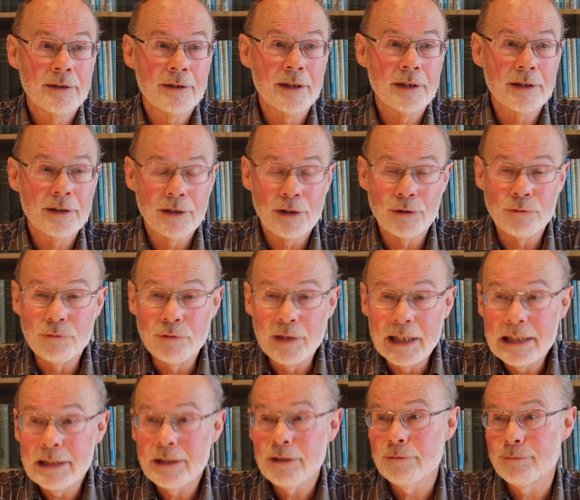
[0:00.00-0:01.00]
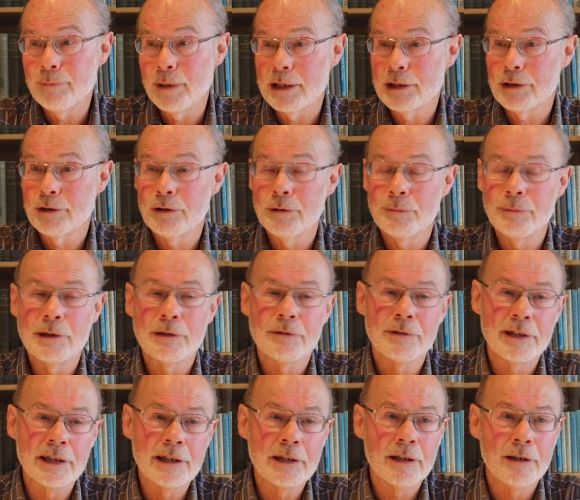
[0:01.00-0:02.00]
that the rate of microbial
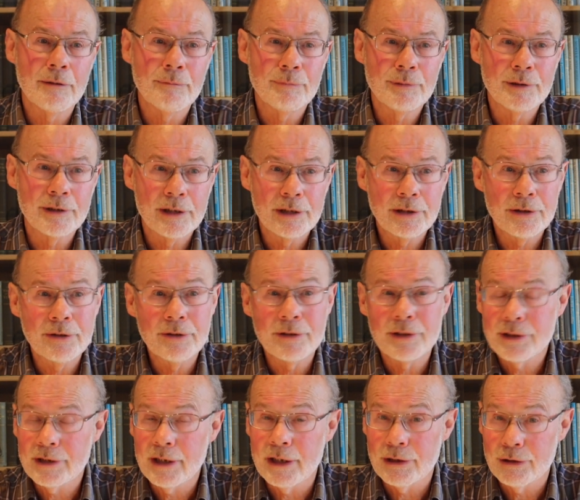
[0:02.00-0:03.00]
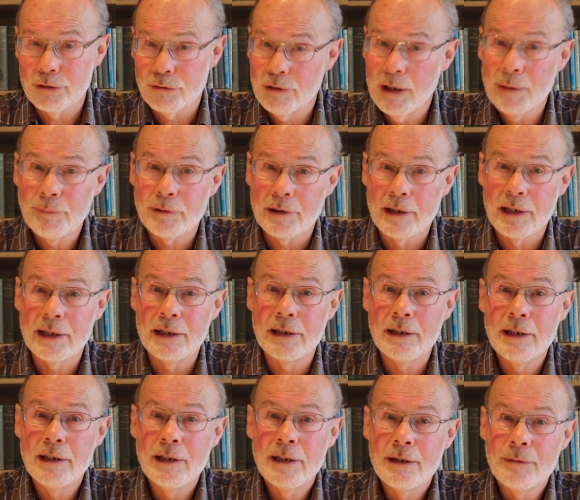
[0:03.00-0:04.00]
decomposition starts
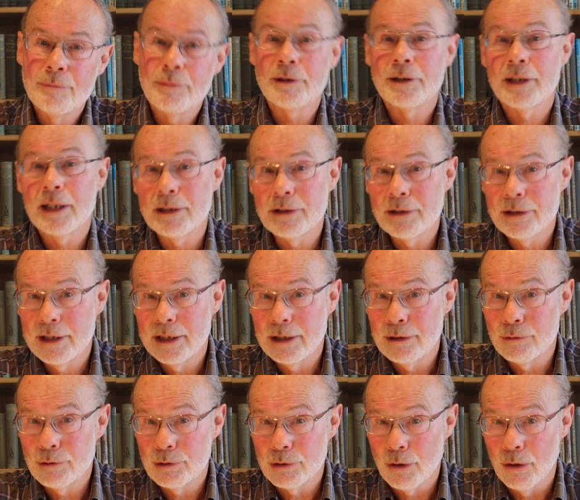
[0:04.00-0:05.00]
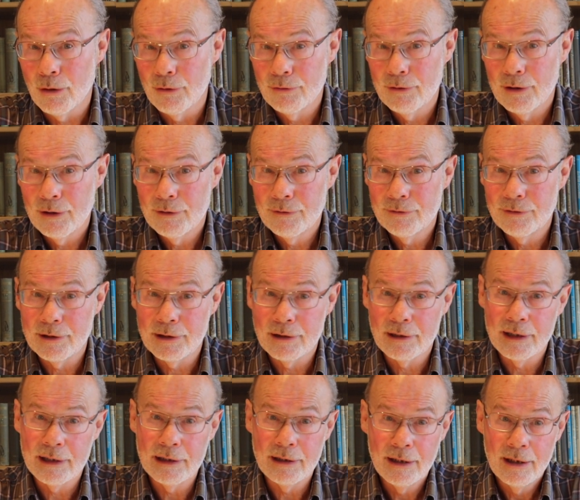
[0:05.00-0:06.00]
rapidly, but then tails off
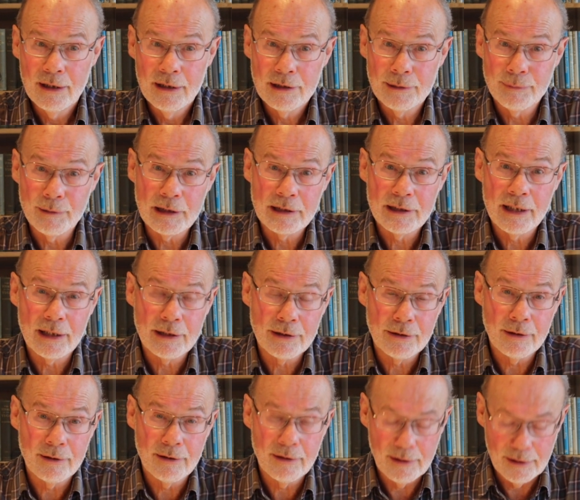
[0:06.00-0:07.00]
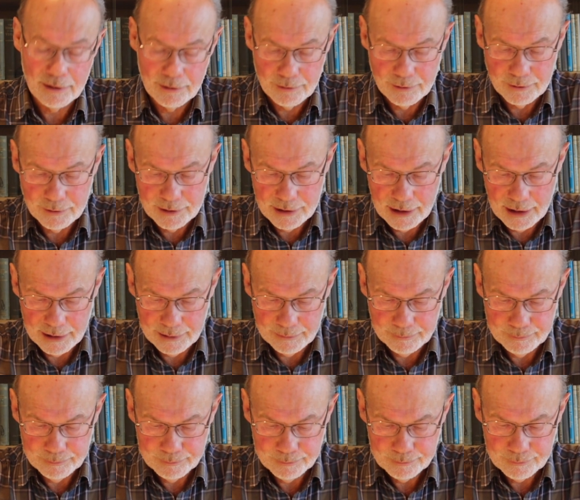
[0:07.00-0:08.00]
fairly spectacularly through
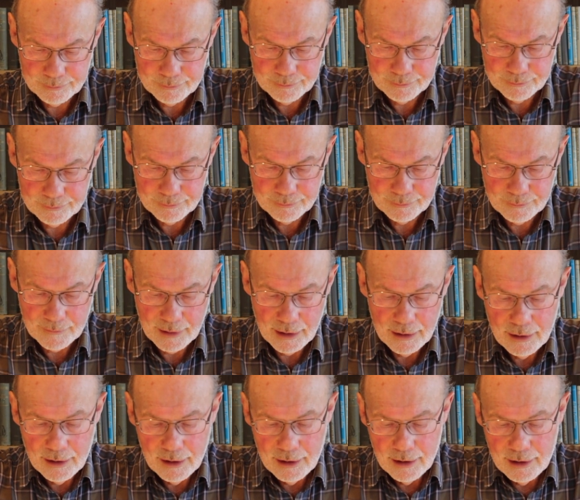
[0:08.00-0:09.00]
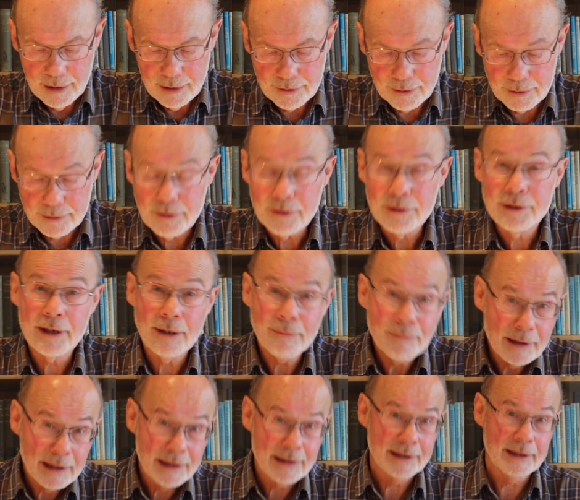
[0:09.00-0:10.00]
time. So to
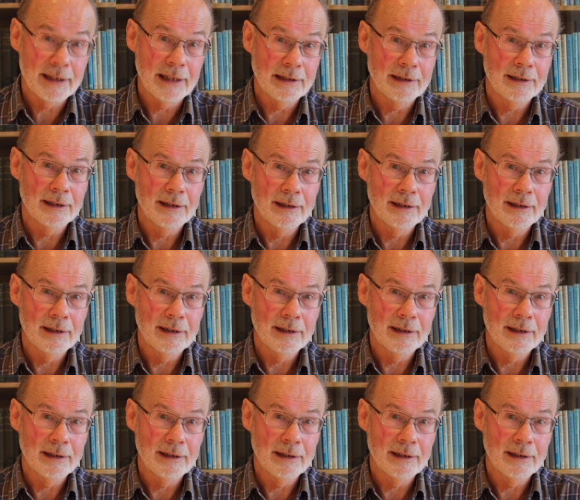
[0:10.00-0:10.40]
some extent